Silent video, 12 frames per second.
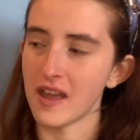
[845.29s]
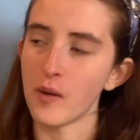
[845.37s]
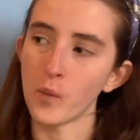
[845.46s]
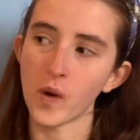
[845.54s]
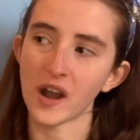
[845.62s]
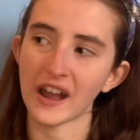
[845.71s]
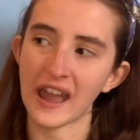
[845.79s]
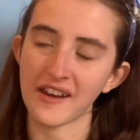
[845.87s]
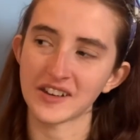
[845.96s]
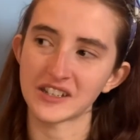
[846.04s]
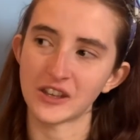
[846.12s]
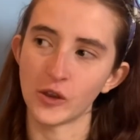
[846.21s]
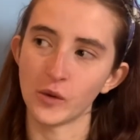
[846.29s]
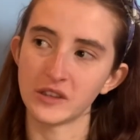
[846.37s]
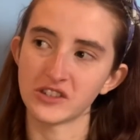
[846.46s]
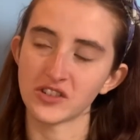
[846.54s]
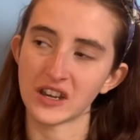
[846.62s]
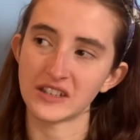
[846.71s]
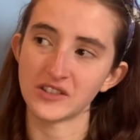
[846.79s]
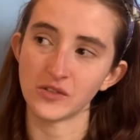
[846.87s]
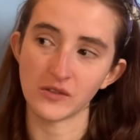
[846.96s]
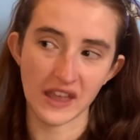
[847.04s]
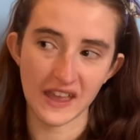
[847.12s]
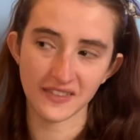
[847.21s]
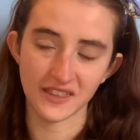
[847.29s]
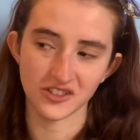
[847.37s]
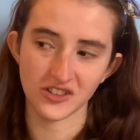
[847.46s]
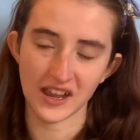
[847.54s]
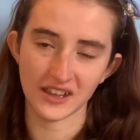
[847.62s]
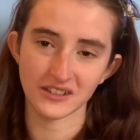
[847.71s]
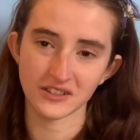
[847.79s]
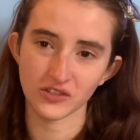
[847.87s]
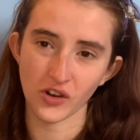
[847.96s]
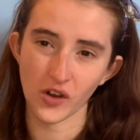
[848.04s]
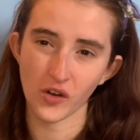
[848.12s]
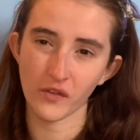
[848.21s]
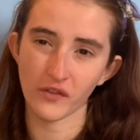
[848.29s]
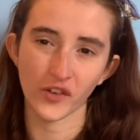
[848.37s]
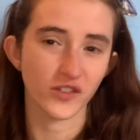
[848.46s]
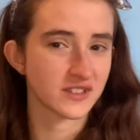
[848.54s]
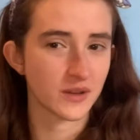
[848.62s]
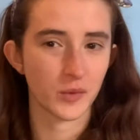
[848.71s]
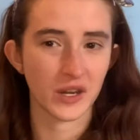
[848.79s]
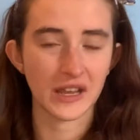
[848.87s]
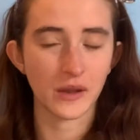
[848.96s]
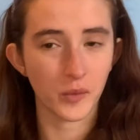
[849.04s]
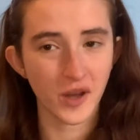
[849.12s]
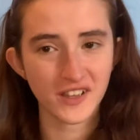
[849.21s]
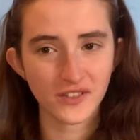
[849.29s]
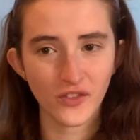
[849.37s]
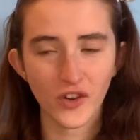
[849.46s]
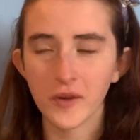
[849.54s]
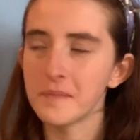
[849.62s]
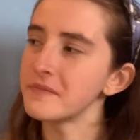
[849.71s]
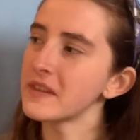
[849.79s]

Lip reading: and one character who is trying to get the dragon scroll for someone he works for.